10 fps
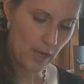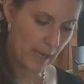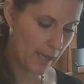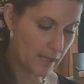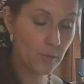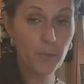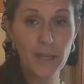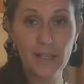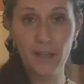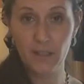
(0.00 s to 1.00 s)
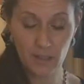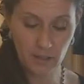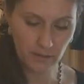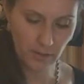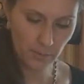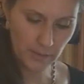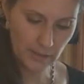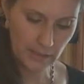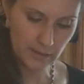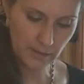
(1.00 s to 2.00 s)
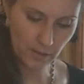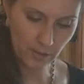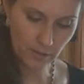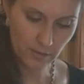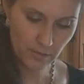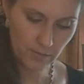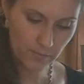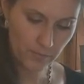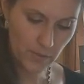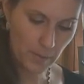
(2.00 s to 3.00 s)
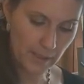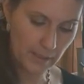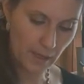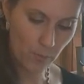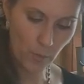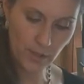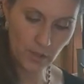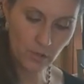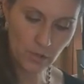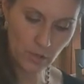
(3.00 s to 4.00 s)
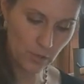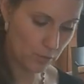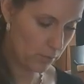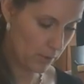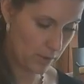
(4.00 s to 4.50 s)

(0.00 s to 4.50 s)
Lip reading: And it will make cutting a little bit easier depending on what you do.